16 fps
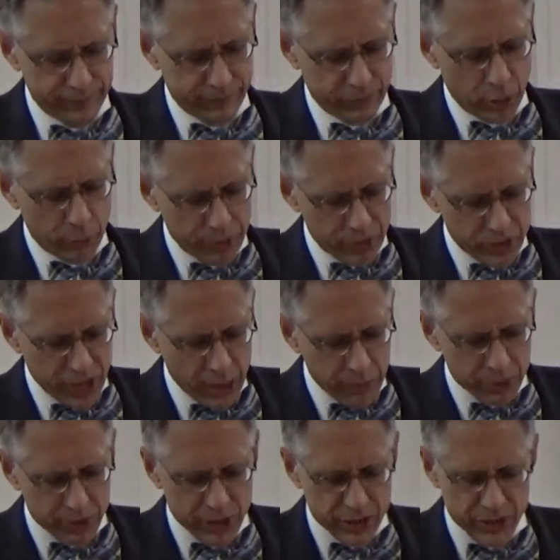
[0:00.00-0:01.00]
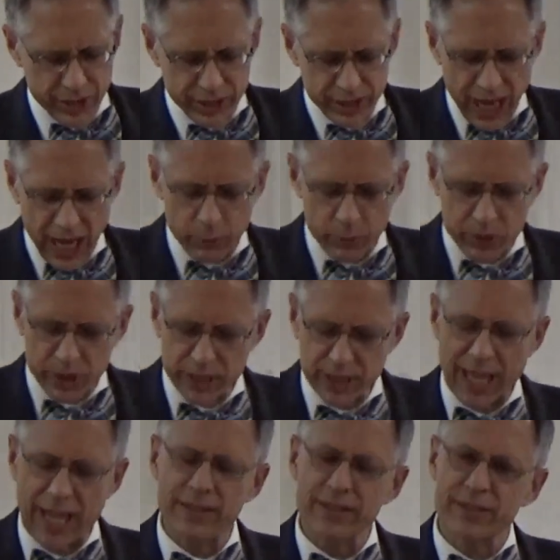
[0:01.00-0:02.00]
Their perception is that God was
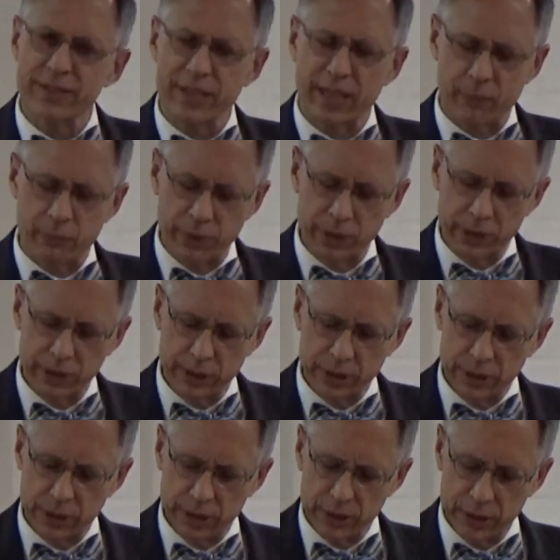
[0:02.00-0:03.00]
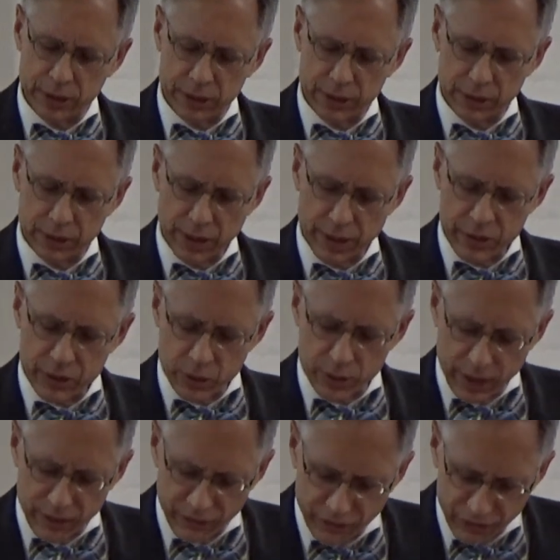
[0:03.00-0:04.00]
against them. And so
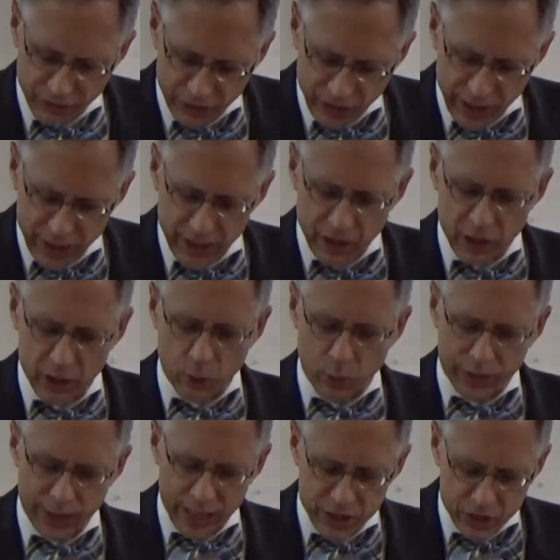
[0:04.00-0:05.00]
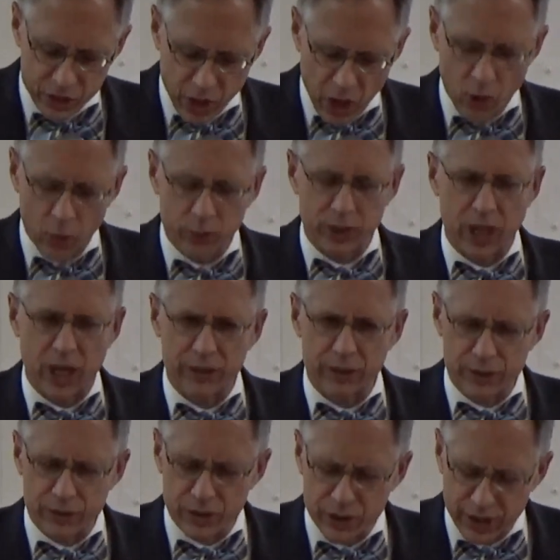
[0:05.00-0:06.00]
they fear when they don't
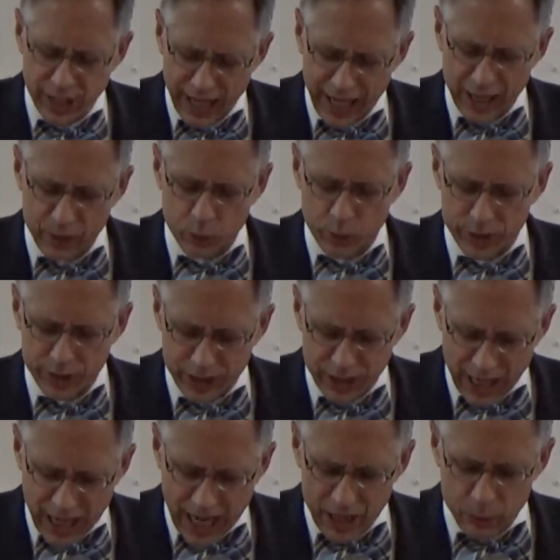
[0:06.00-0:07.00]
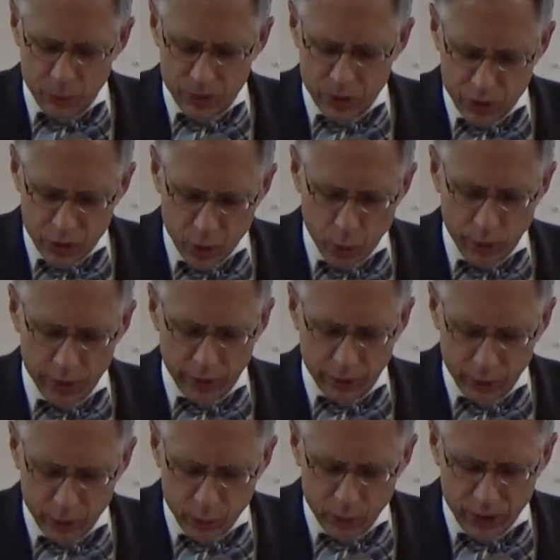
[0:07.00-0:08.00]
understand what God was doing or
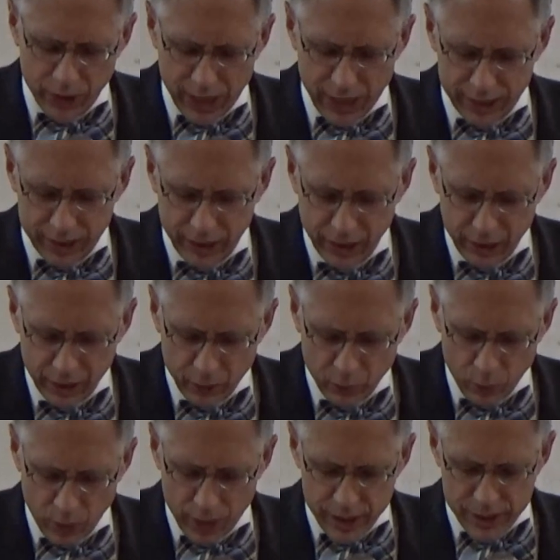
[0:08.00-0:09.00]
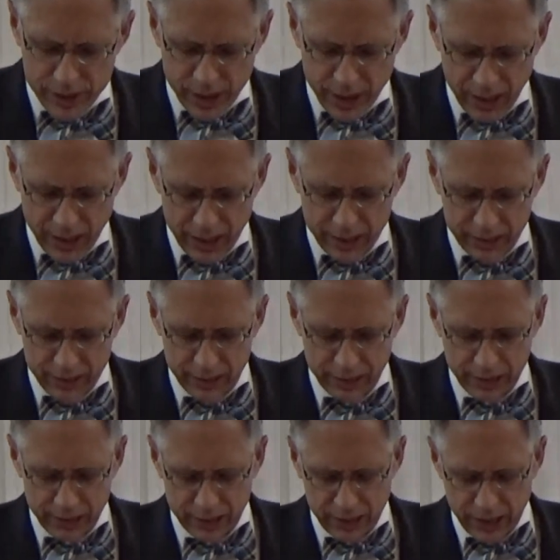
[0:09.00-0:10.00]
who God was and
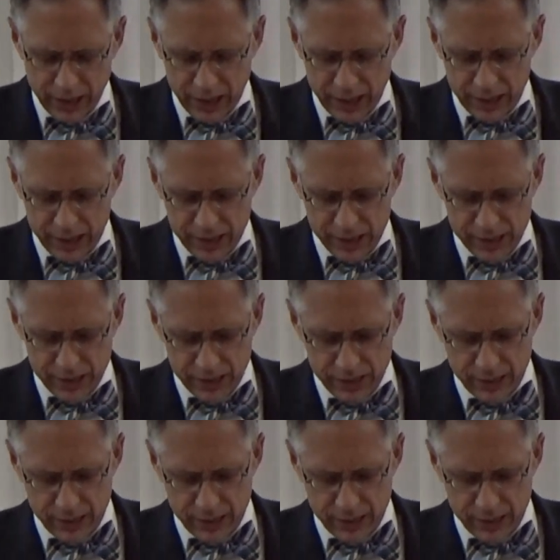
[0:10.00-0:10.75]
is.